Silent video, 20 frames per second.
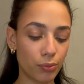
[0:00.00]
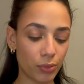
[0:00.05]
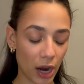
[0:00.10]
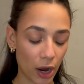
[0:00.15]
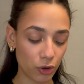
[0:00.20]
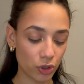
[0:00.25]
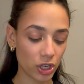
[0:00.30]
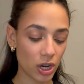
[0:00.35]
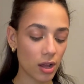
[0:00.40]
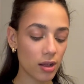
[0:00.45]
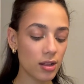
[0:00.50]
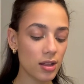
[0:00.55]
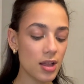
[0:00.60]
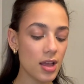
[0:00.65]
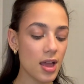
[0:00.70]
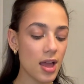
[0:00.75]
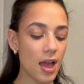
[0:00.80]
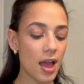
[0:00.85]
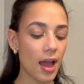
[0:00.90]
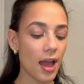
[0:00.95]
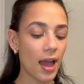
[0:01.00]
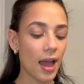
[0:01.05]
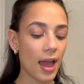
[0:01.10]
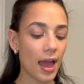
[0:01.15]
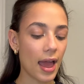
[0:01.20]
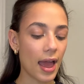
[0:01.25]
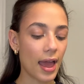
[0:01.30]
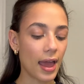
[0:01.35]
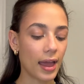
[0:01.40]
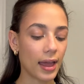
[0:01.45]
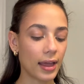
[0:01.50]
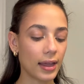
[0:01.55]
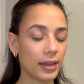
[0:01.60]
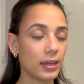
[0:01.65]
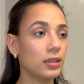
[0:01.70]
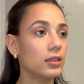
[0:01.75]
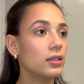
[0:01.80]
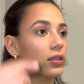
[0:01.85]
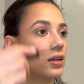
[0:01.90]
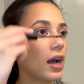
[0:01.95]
brow gel,
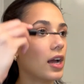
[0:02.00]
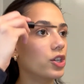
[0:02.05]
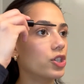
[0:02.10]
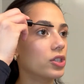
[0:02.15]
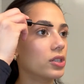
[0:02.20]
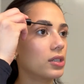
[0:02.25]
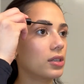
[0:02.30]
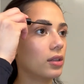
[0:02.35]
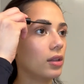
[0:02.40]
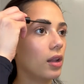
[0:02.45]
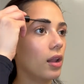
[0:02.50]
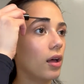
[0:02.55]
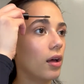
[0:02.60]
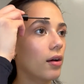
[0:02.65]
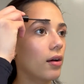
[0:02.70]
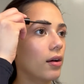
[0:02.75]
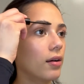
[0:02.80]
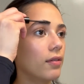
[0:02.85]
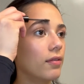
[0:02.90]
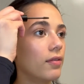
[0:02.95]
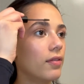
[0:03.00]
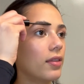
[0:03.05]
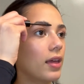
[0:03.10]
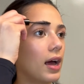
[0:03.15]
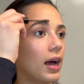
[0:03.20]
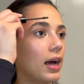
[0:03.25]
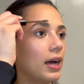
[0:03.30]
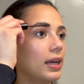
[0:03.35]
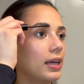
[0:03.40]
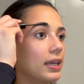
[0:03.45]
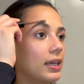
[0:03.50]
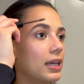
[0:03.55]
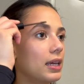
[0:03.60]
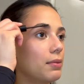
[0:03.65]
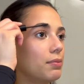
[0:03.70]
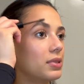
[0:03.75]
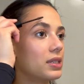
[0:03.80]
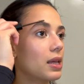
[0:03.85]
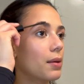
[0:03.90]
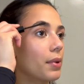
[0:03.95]
and I just love that it
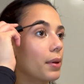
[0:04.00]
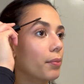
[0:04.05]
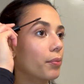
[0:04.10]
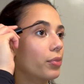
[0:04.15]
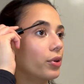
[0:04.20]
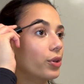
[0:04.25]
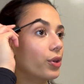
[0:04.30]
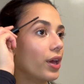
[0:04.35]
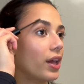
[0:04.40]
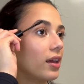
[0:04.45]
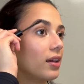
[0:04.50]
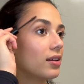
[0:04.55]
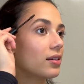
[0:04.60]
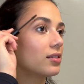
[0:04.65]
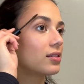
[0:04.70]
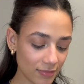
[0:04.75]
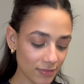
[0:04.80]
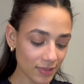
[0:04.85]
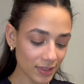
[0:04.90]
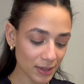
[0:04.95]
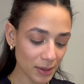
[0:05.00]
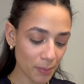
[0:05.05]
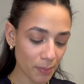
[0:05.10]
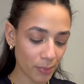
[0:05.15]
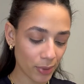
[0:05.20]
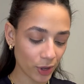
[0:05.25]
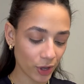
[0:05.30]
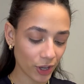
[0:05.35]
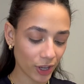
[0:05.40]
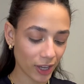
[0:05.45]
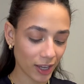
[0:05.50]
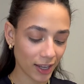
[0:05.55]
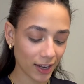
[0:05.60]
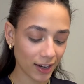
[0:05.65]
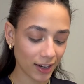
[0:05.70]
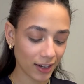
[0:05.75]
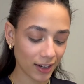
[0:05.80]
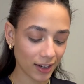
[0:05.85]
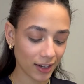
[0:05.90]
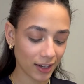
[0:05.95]
keeps them in place.
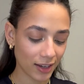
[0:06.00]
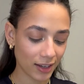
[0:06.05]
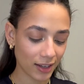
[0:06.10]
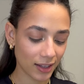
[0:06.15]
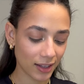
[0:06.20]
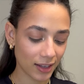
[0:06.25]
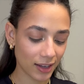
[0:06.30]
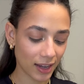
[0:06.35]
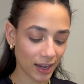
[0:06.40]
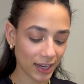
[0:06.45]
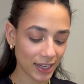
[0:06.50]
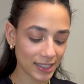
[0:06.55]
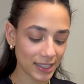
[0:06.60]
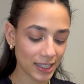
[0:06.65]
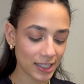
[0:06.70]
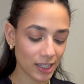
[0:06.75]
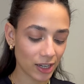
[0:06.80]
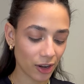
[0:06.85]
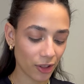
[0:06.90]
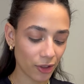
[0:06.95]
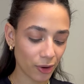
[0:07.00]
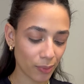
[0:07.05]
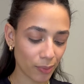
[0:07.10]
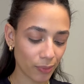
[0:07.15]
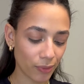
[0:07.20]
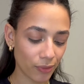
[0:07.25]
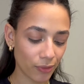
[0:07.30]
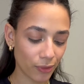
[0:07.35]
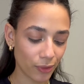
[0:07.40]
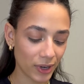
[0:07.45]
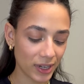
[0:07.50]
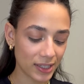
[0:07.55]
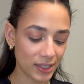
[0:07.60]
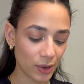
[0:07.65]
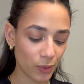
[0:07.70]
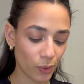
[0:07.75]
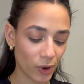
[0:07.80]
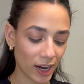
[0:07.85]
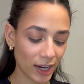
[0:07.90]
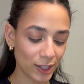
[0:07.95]
But I guess that's another
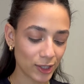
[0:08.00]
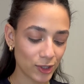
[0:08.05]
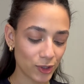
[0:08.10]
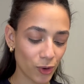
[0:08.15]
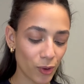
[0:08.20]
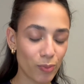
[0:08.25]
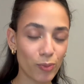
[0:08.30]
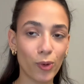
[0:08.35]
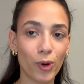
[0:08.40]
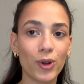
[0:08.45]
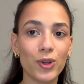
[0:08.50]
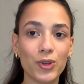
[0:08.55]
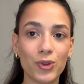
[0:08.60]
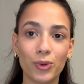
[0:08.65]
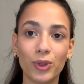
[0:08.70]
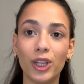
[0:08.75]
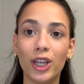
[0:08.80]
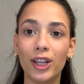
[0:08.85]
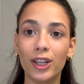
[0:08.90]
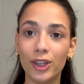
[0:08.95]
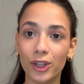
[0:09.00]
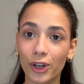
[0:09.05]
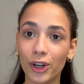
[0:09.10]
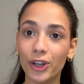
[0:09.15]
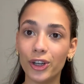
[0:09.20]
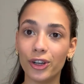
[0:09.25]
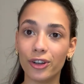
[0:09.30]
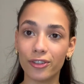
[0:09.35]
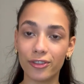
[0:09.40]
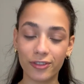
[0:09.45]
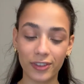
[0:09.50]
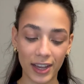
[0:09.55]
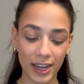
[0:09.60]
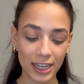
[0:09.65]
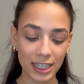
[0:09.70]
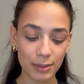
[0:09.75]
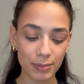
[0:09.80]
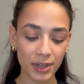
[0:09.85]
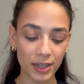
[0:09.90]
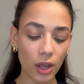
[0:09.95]
reason why it's so important to really learn your
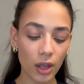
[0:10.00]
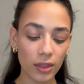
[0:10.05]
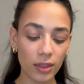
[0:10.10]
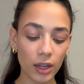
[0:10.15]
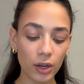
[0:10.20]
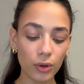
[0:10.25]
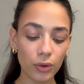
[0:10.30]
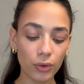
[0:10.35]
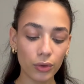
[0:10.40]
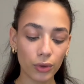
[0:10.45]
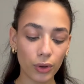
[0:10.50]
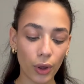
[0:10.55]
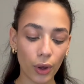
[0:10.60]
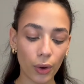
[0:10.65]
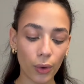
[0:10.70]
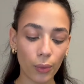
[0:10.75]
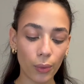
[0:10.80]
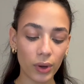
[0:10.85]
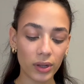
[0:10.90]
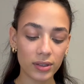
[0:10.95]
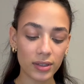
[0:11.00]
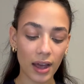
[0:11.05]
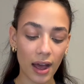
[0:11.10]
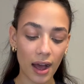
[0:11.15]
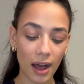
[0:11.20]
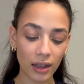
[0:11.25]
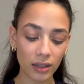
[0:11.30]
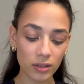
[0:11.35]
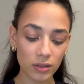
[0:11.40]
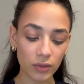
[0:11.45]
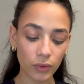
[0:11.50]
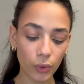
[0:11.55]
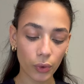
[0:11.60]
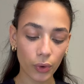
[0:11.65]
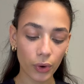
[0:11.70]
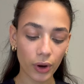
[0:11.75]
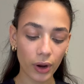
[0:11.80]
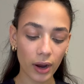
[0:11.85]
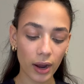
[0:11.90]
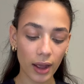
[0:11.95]
face, because then you'll know what to ask
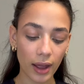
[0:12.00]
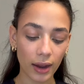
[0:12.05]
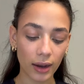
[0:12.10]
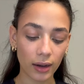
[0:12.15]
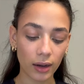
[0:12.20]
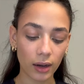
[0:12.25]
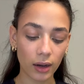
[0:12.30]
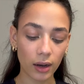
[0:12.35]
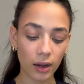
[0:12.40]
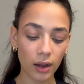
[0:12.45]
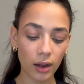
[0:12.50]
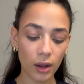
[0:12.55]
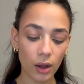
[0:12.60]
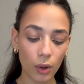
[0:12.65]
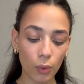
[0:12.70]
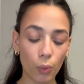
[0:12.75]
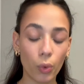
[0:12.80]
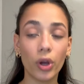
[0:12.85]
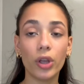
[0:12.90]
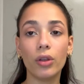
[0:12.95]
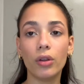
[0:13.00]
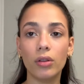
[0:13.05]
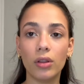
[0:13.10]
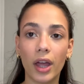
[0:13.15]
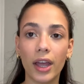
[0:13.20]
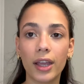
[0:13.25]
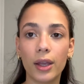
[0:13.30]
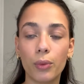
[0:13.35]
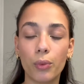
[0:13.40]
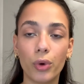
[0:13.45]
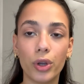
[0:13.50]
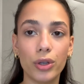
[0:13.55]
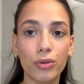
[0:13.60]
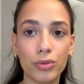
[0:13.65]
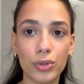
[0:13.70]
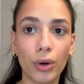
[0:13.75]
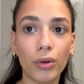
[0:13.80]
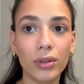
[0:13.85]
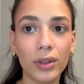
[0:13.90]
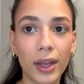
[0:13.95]
for and what you like and what you
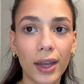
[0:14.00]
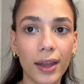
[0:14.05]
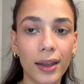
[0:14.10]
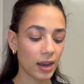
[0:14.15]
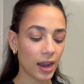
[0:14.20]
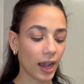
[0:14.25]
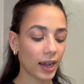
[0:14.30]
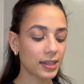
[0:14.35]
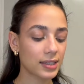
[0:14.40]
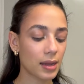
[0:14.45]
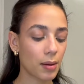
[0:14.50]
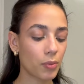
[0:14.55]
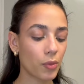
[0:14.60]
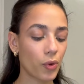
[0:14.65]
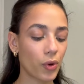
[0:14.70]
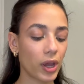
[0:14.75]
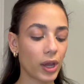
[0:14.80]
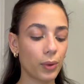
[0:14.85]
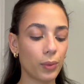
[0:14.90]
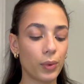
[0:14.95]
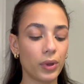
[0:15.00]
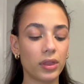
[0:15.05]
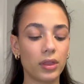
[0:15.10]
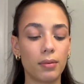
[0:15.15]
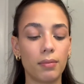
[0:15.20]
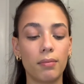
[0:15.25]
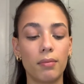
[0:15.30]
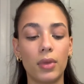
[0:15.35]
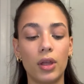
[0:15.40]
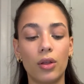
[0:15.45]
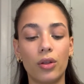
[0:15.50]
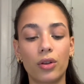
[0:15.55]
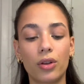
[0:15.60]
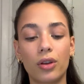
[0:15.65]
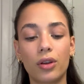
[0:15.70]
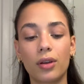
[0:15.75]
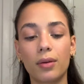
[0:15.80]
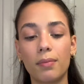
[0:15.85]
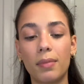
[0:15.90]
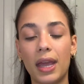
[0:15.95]
don't like. Next, I'm going in with the
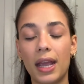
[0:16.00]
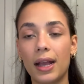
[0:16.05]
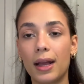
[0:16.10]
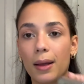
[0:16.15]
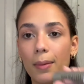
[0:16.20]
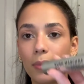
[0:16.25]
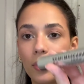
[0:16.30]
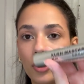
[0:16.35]
Milk Makeup